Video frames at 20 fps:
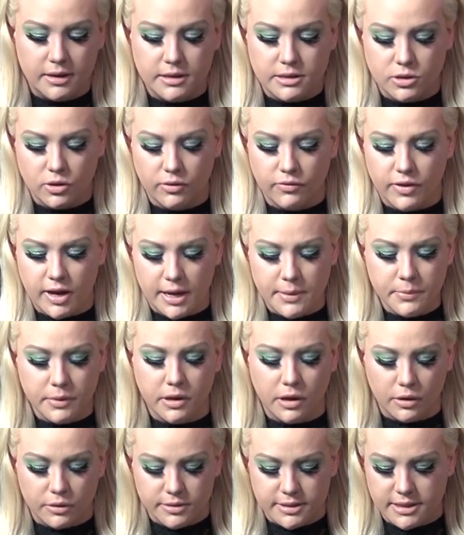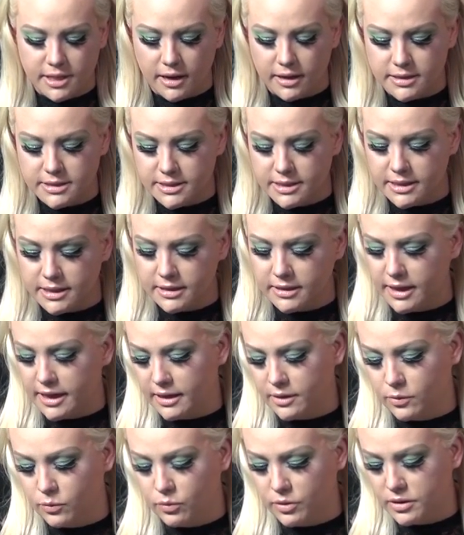So if I'm ghost hunting
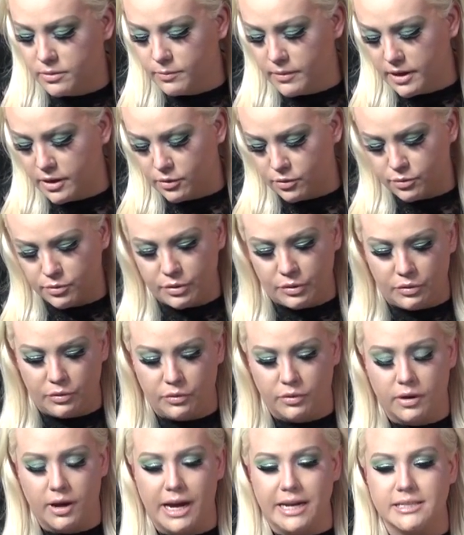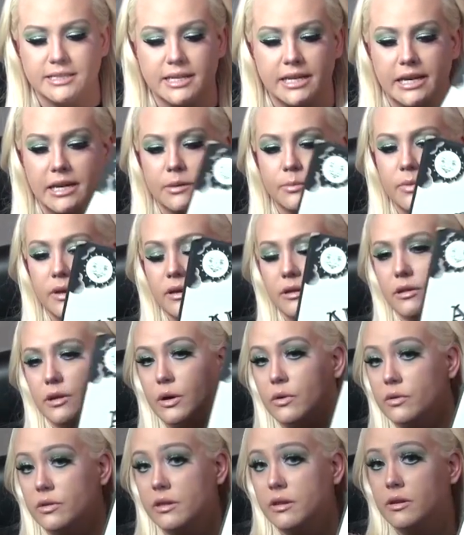like with my crew, I take my
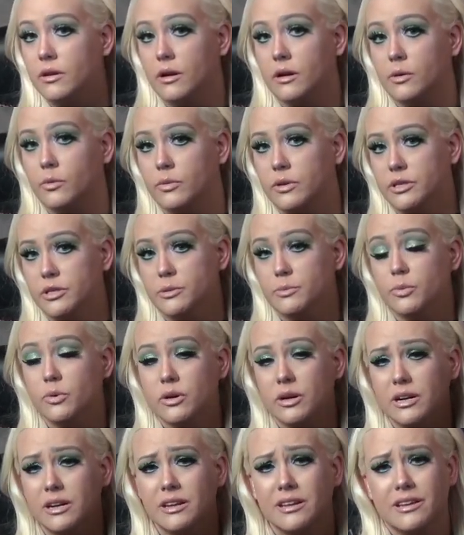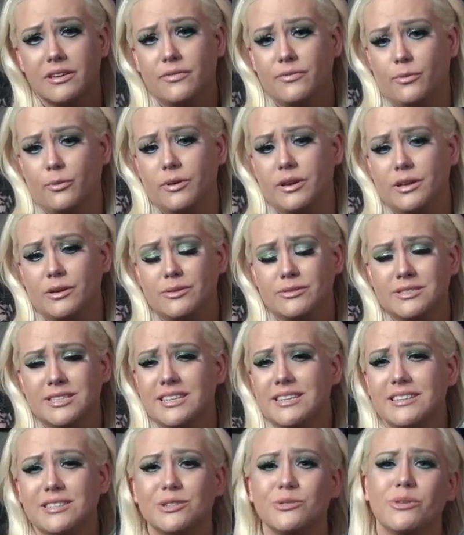glow in the dark Ouija board if we use
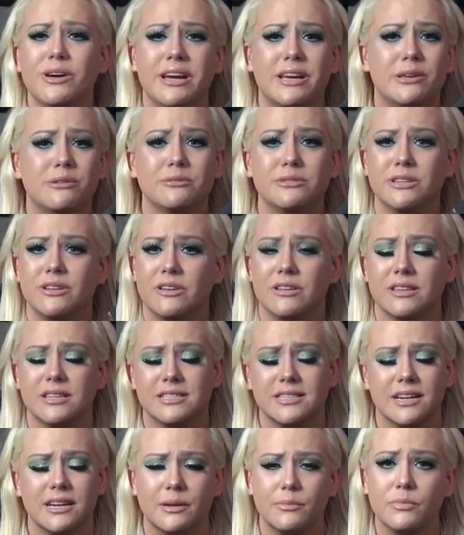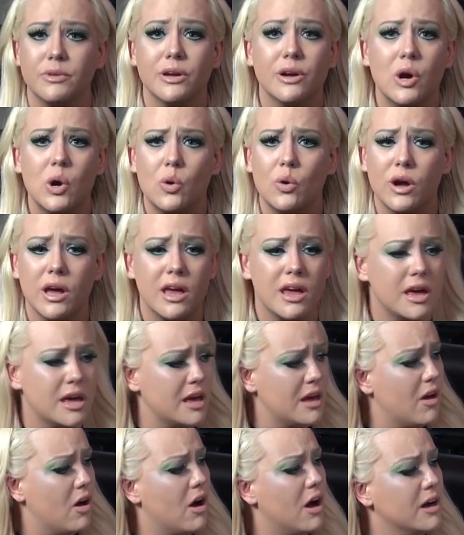it. Do I use it all the time? No.
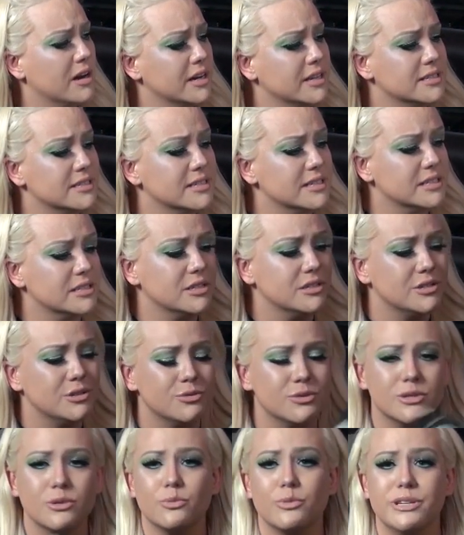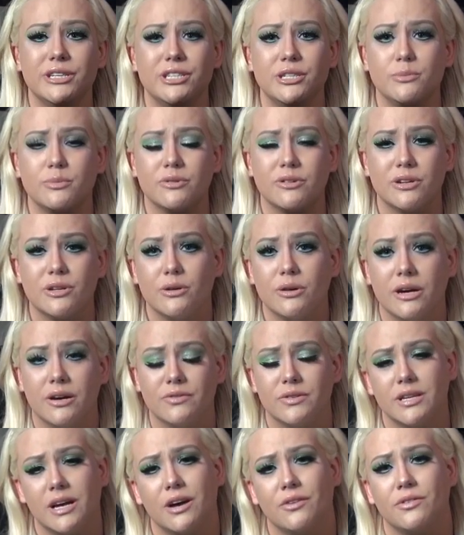Honestly, to use a Ouija board, you
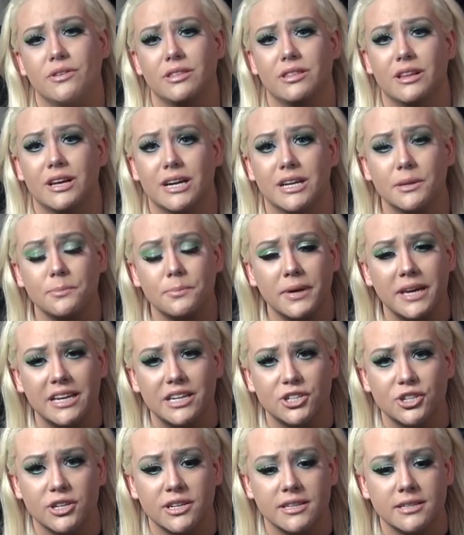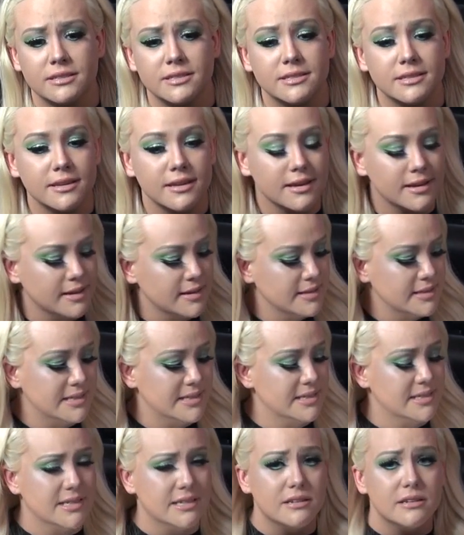have to have a lot of patience,
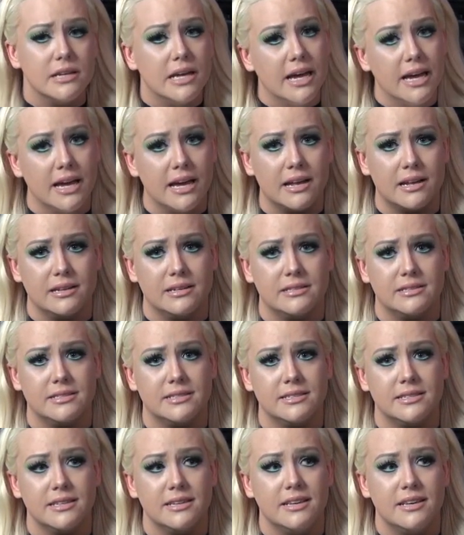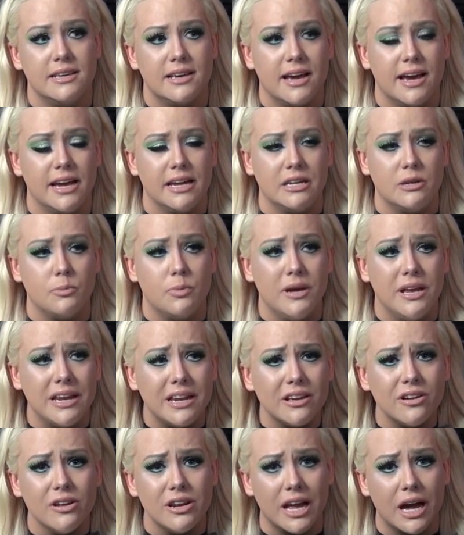still hands, and
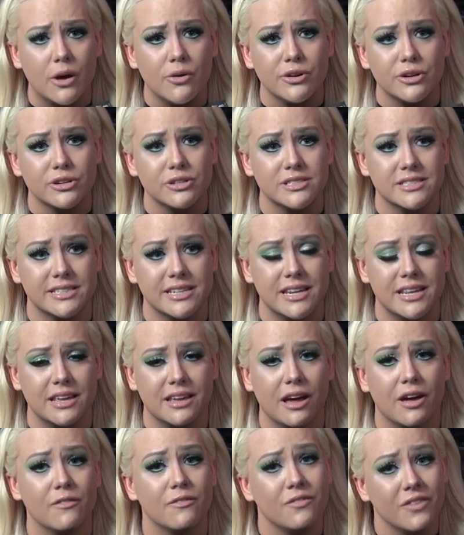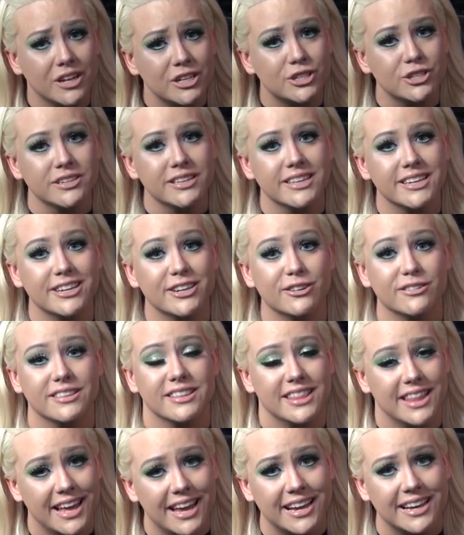depending on how you're sitting, eventually
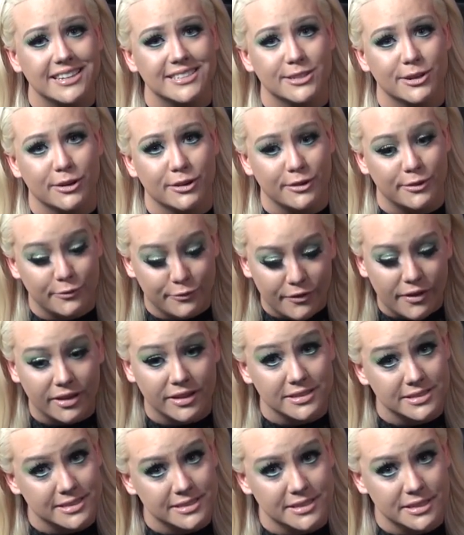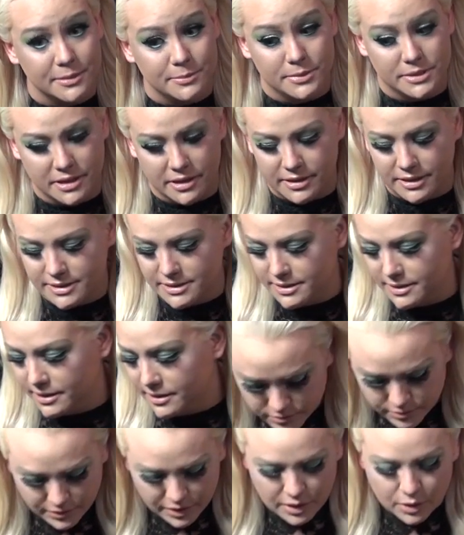your legs are gonna fall asleep,
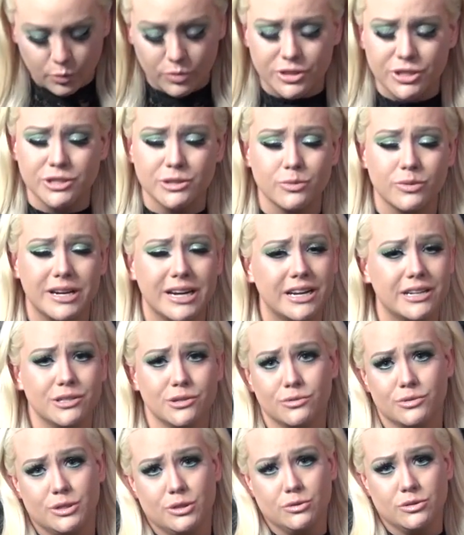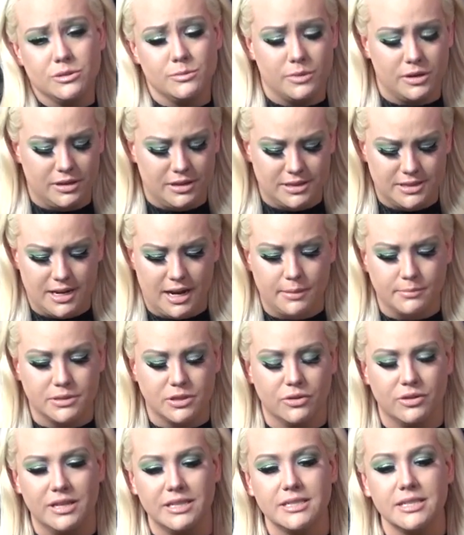seriously. Which is why I don't use them all the time.
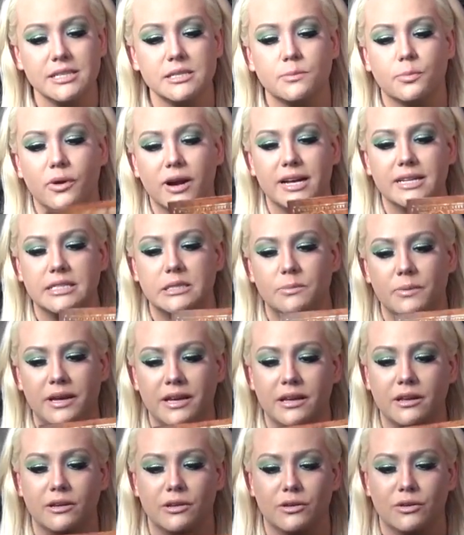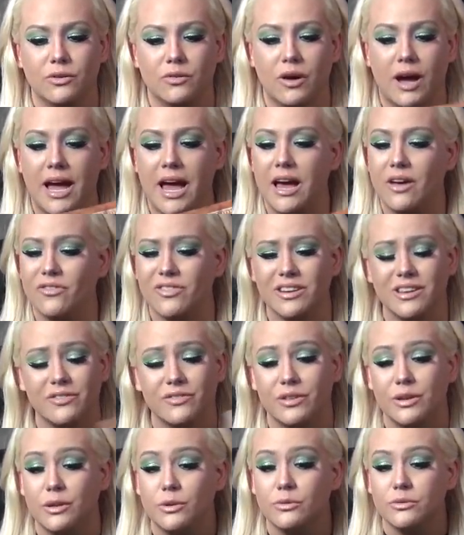So this is brand spanking new. I haven't
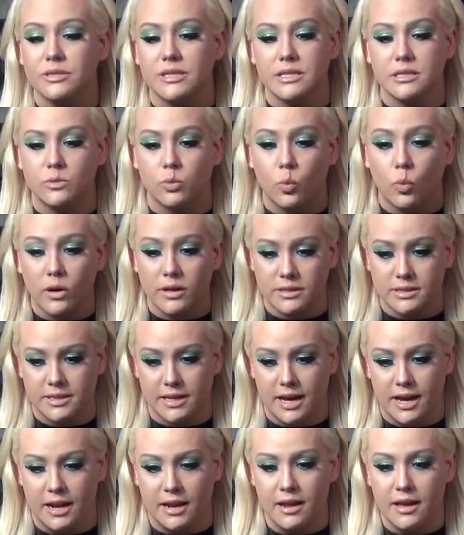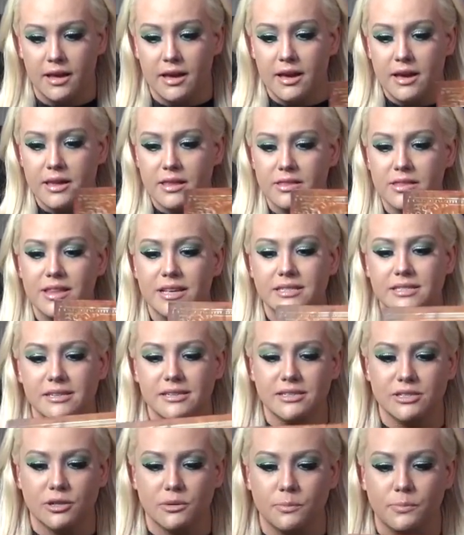even used this once yet. This
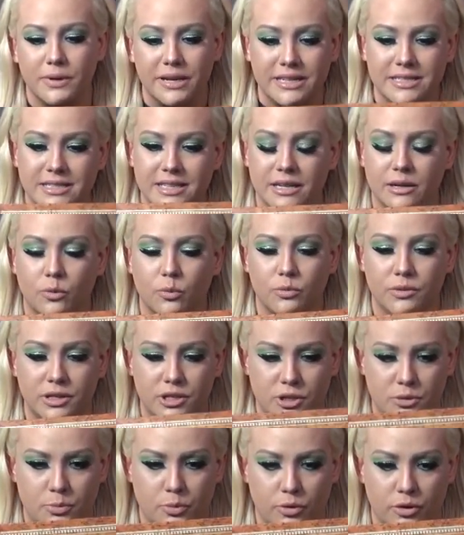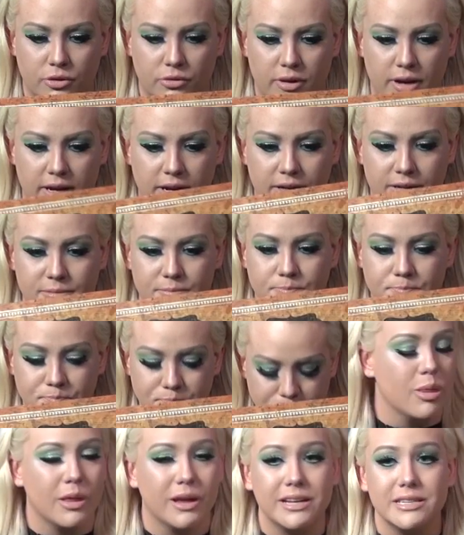is your basic Ouija board right here.
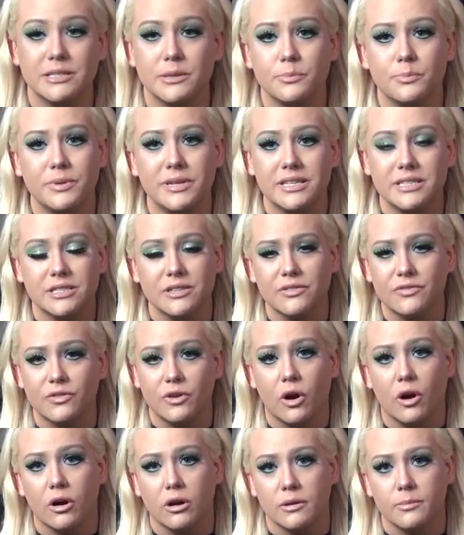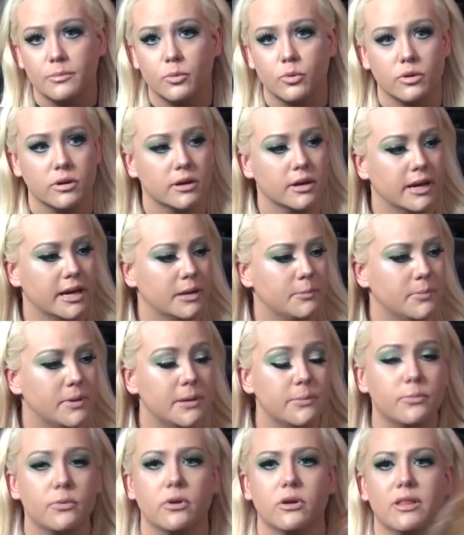It's a piece of cardboard and
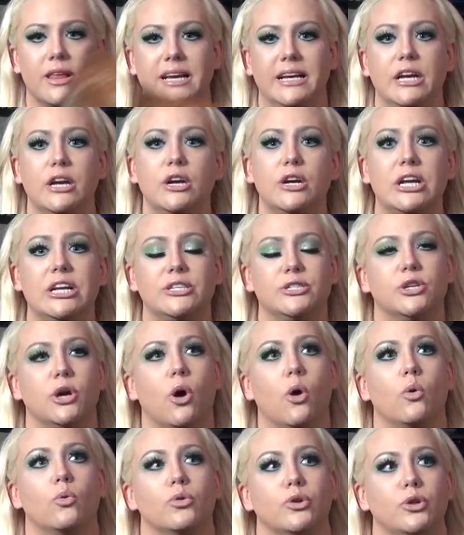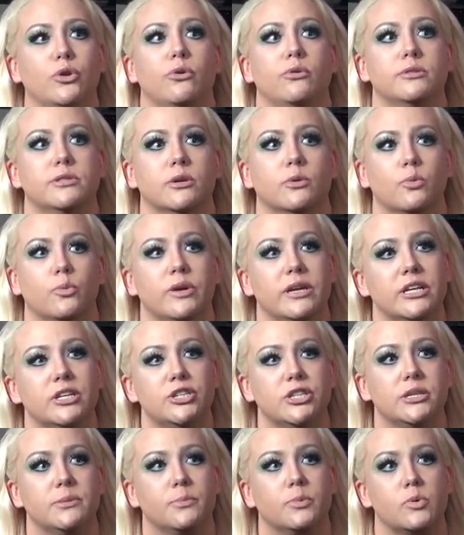people are like, don't use a
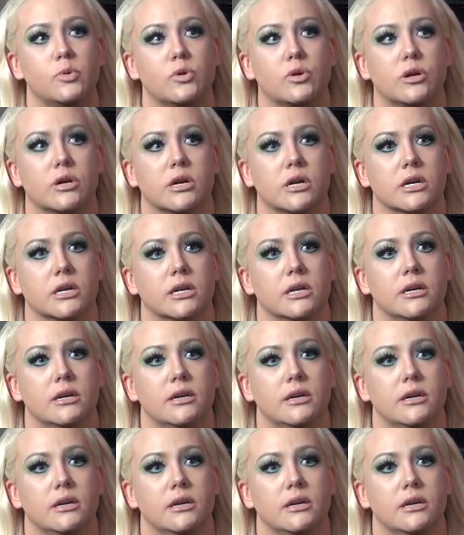Ouija board.